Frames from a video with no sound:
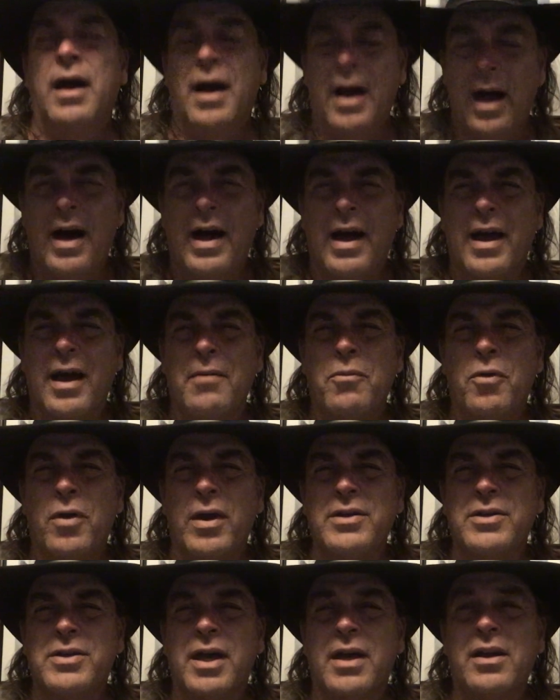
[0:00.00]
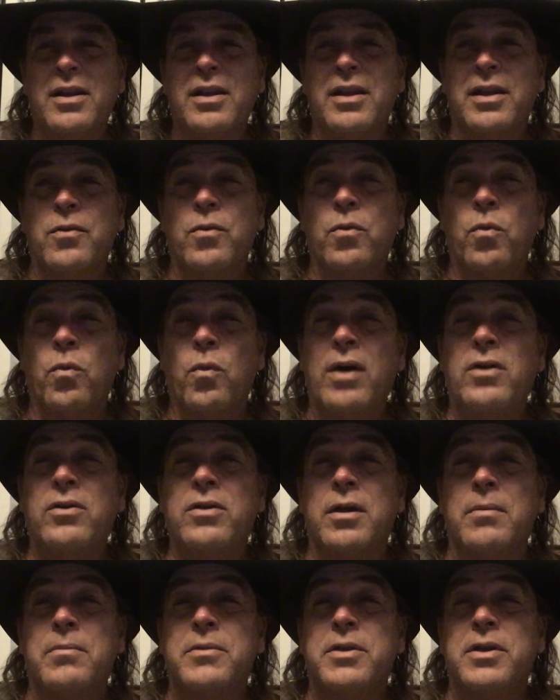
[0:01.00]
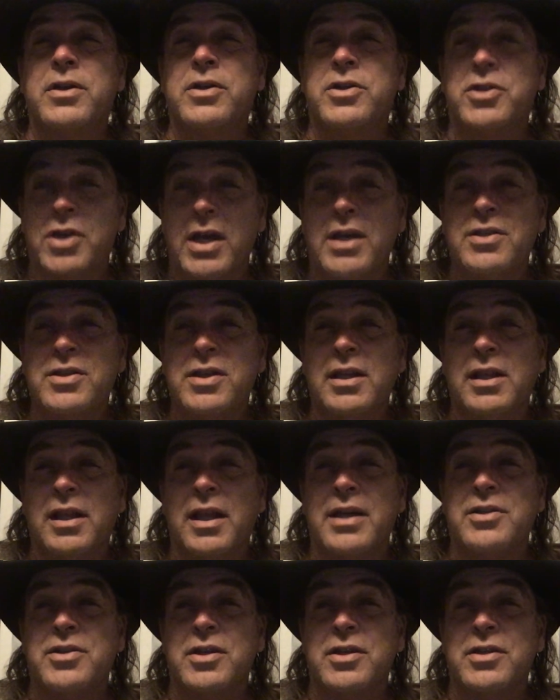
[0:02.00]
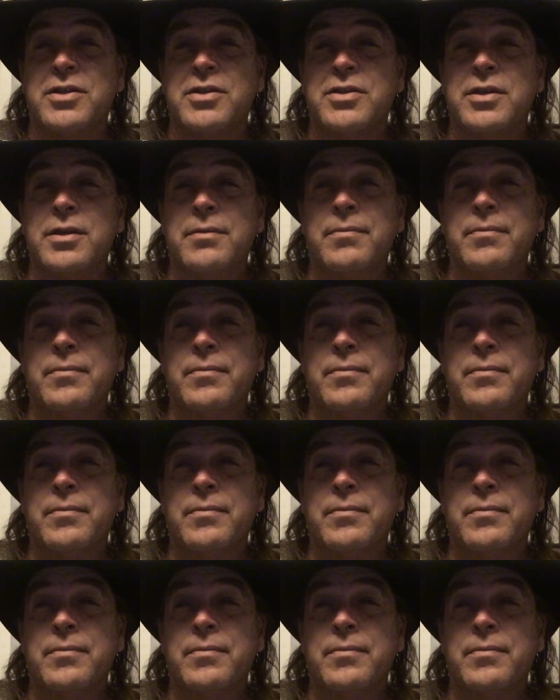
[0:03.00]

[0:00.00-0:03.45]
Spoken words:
Hi, I'm Wayne Tuttle, and welcome to Chasing Legends.